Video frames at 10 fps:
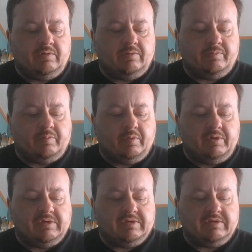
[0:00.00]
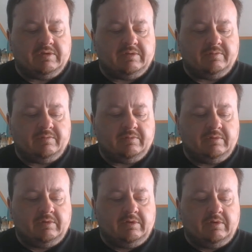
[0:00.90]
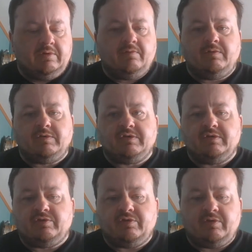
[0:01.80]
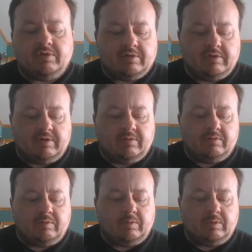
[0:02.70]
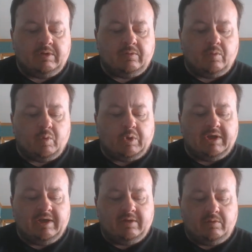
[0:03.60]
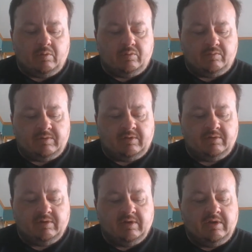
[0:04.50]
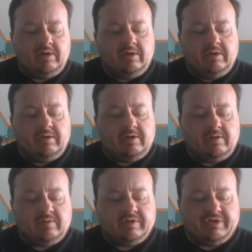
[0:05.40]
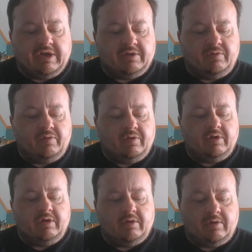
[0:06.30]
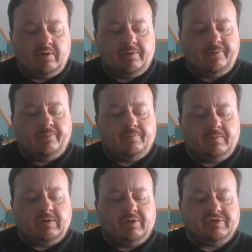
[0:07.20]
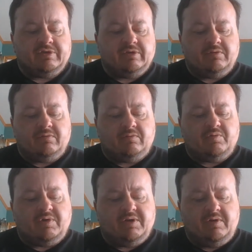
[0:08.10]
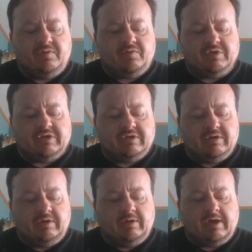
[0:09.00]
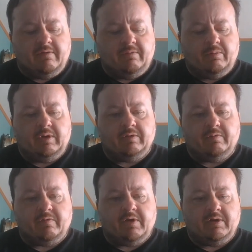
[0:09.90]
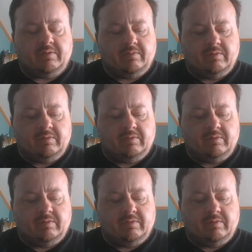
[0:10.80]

on points versus Jonathan Oquendo. Then on Saturday, there's a quite interesting heavyweight fight